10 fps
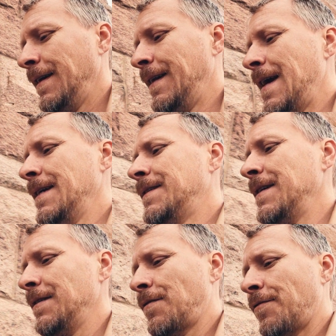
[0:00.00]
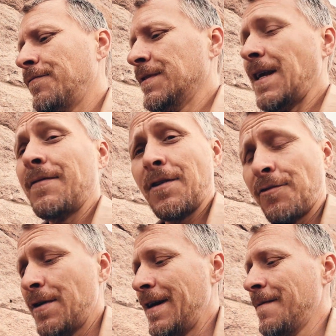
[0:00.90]
In
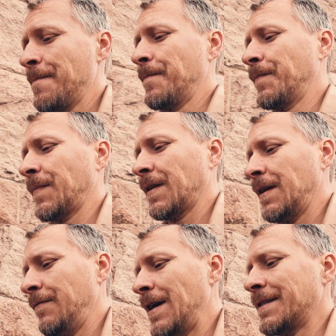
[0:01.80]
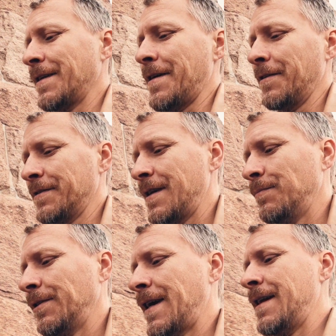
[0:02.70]
1873, investigators
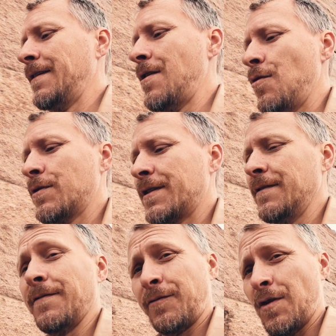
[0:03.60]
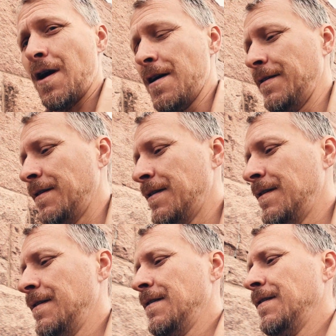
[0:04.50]
implicated Oakes in fraud,
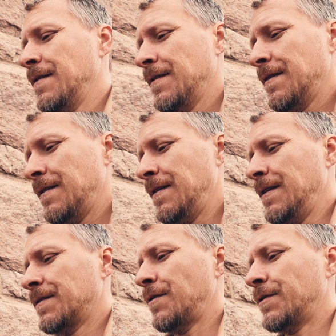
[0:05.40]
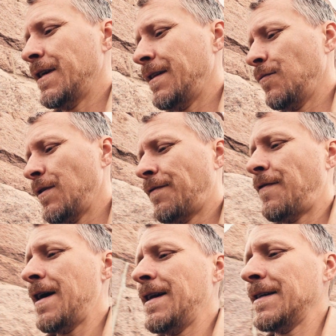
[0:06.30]
associating with
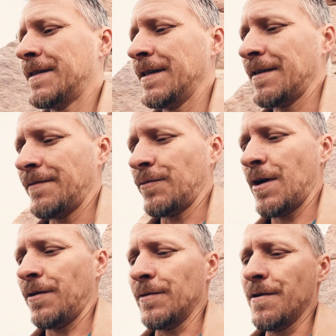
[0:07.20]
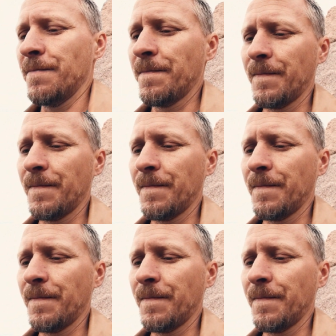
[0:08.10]
financing of the railroad,